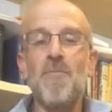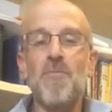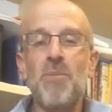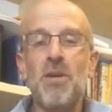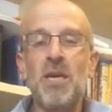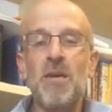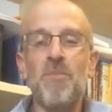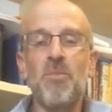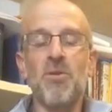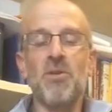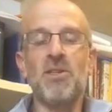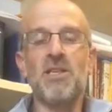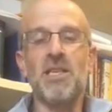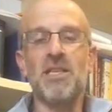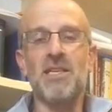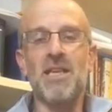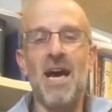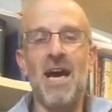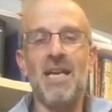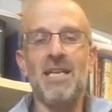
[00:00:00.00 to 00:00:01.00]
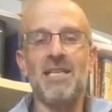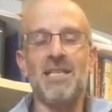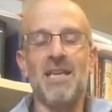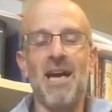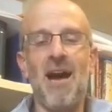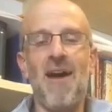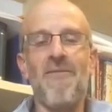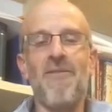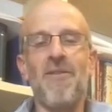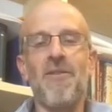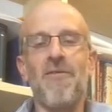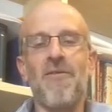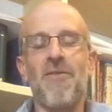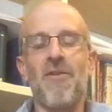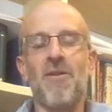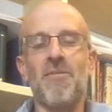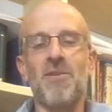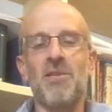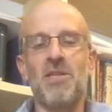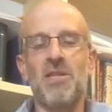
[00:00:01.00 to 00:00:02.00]
People did not daven
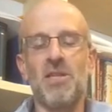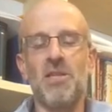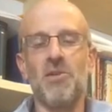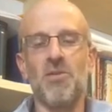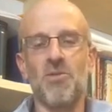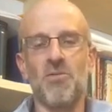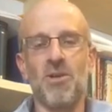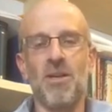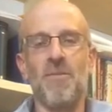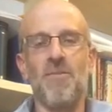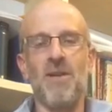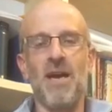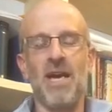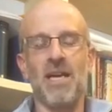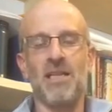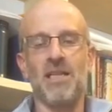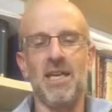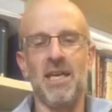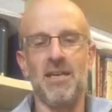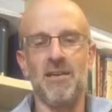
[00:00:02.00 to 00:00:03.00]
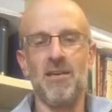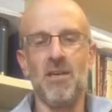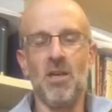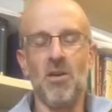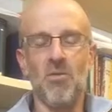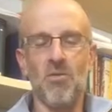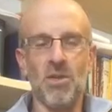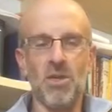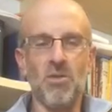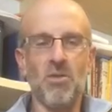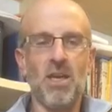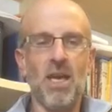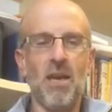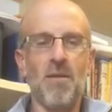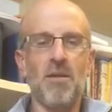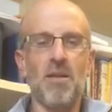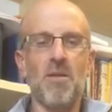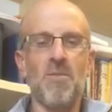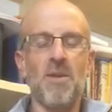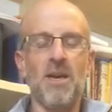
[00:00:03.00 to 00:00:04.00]
from Sidurim back then. When you
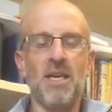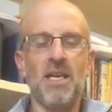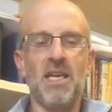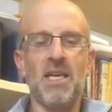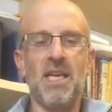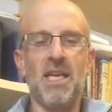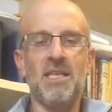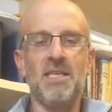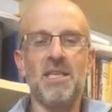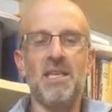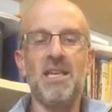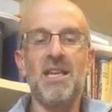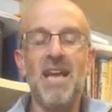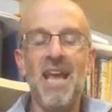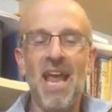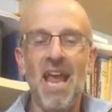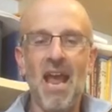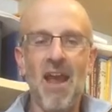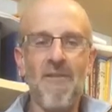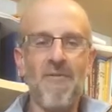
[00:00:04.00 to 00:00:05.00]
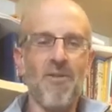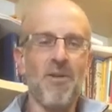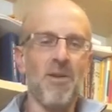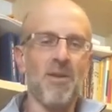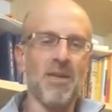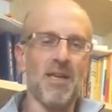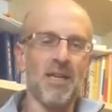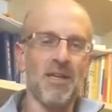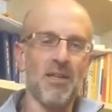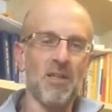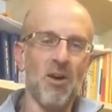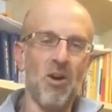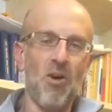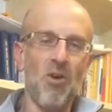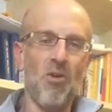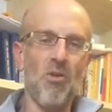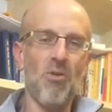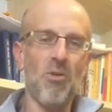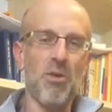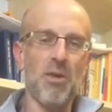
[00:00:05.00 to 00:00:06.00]
came to the Beit Knesset, everything, the
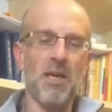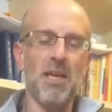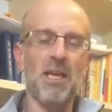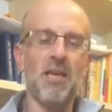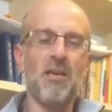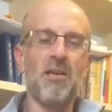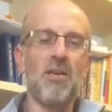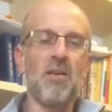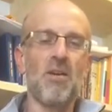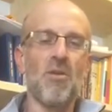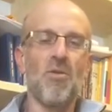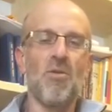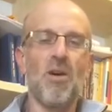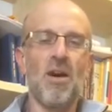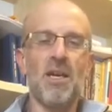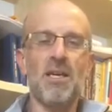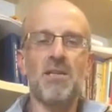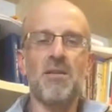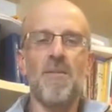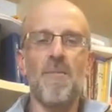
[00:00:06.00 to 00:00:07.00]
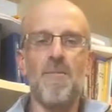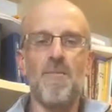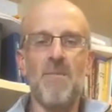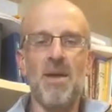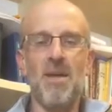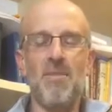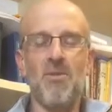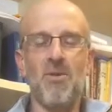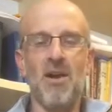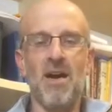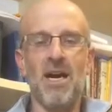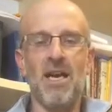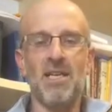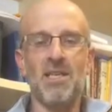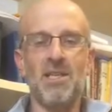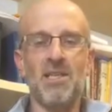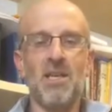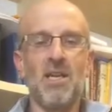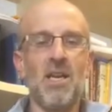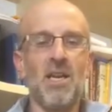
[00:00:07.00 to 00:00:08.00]
whole thing, was
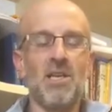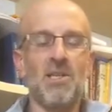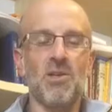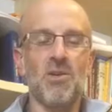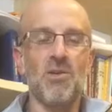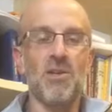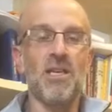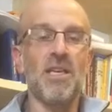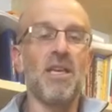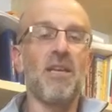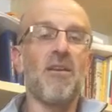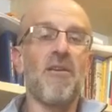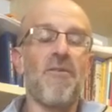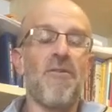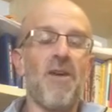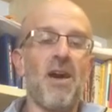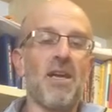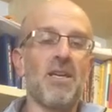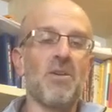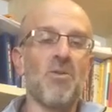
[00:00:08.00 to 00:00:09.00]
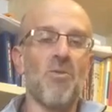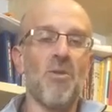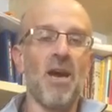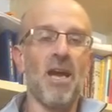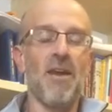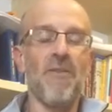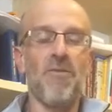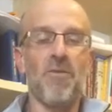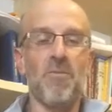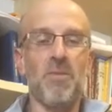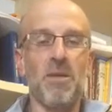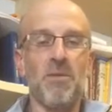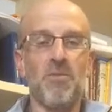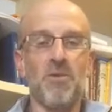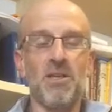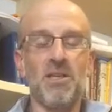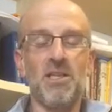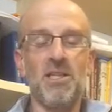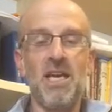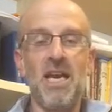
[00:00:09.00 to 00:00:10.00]
memorized. So they needed to find a way for
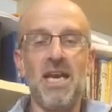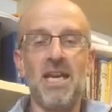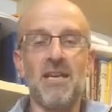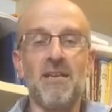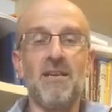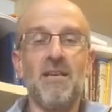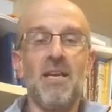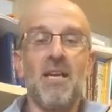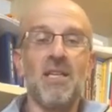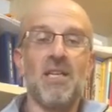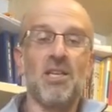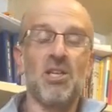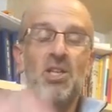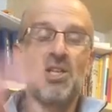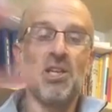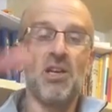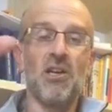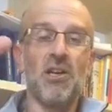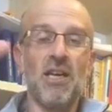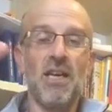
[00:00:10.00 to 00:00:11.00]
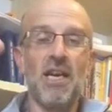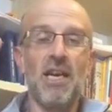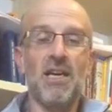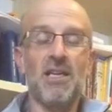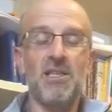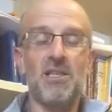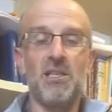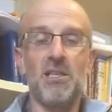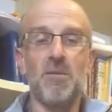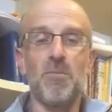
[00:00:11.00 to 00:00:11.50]
people to say it. The Shaliach